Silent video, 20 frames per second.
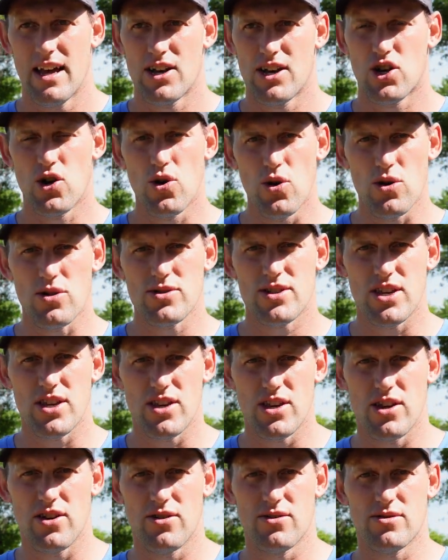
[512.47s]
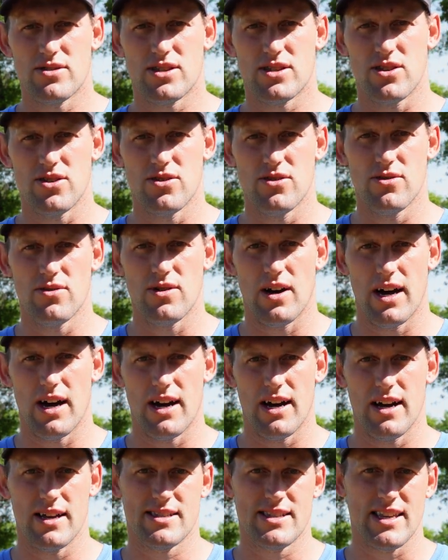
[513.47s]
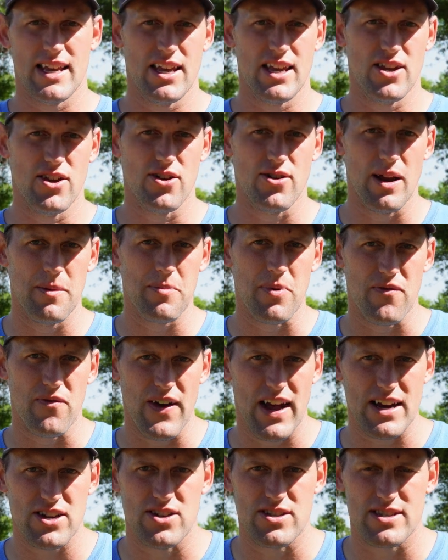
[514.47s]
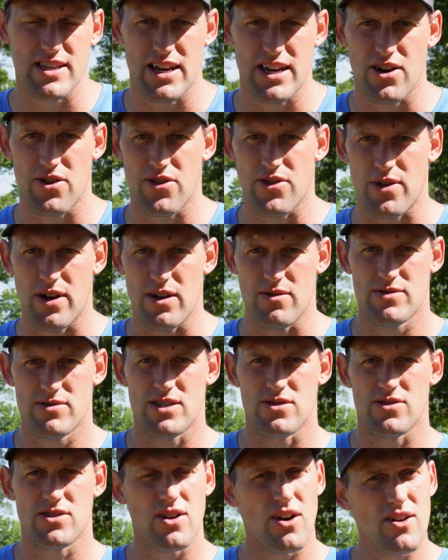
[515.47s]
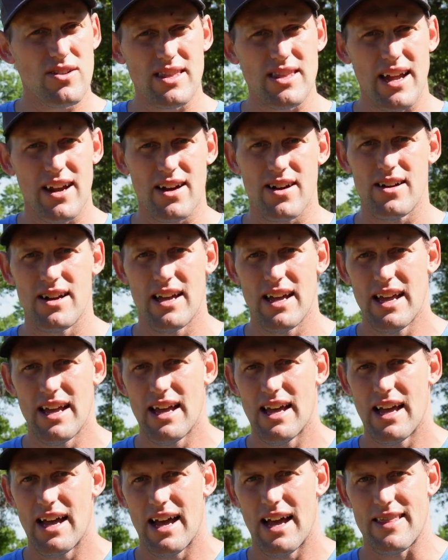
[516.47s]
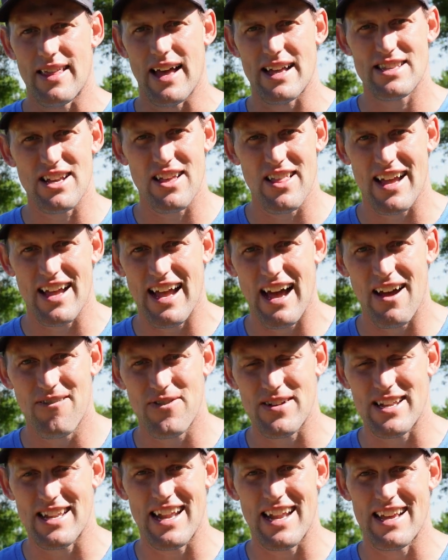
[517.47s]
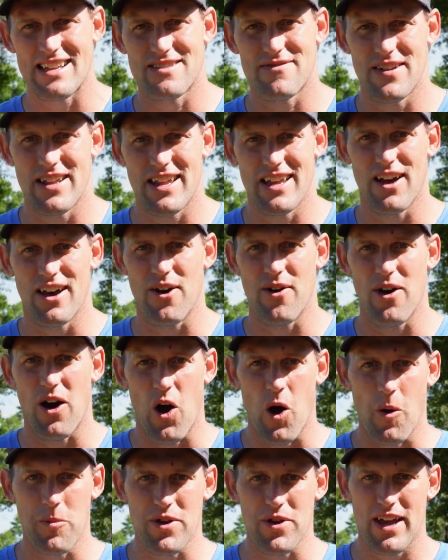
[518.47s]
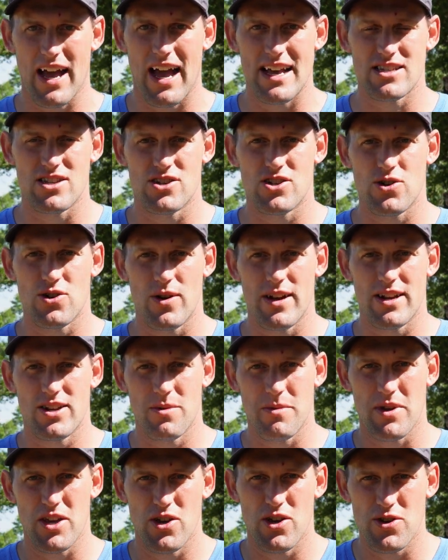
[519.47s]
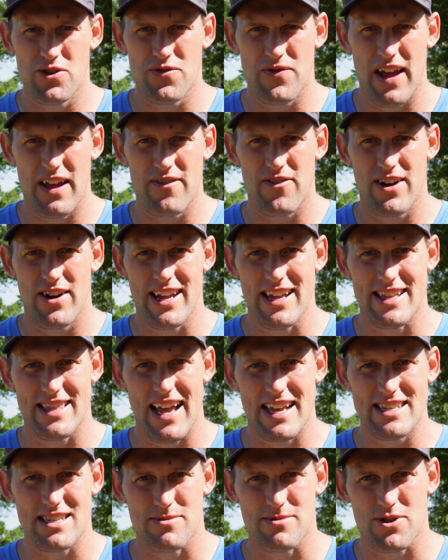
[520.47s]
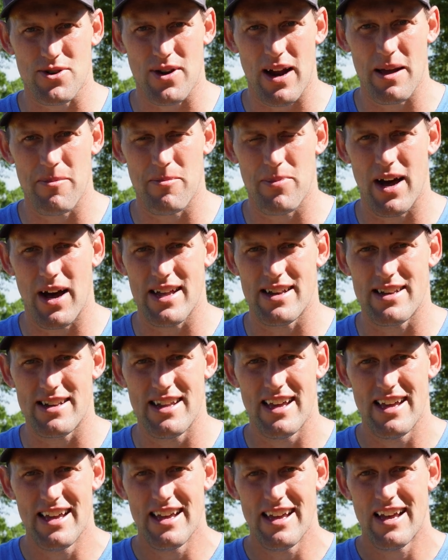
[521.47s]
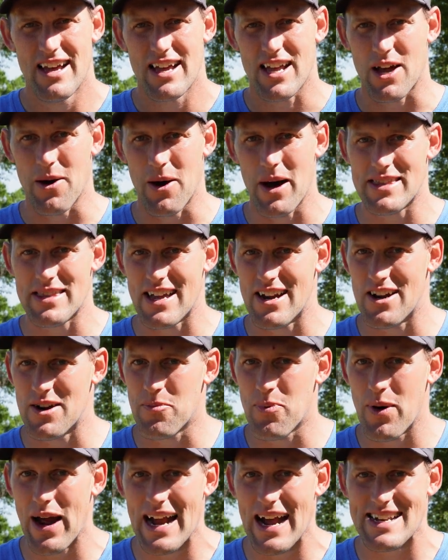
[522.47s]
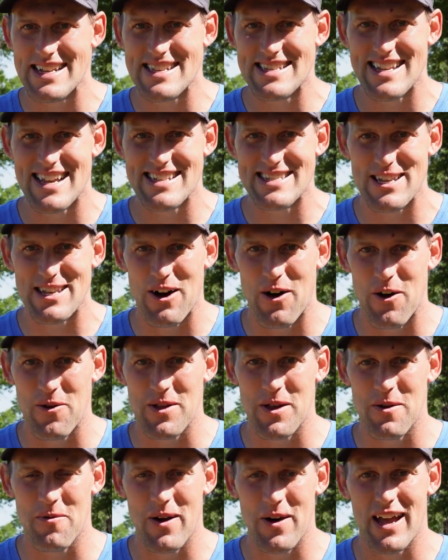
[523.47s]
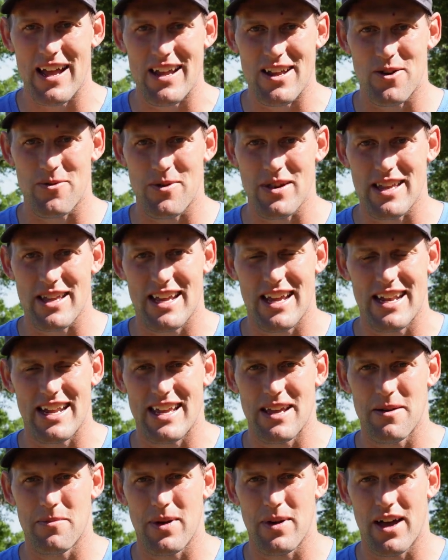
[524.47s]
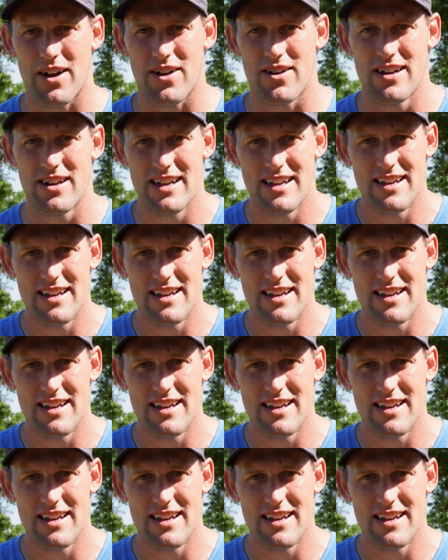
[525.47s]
tool to use to see your imperfections in your throw. So start there. That's all I got for today's video. Hope you guys enjoyed. Do me a huge favor, hit that subscribe button. Go out there and practice. That's the only way you're really gonna get better.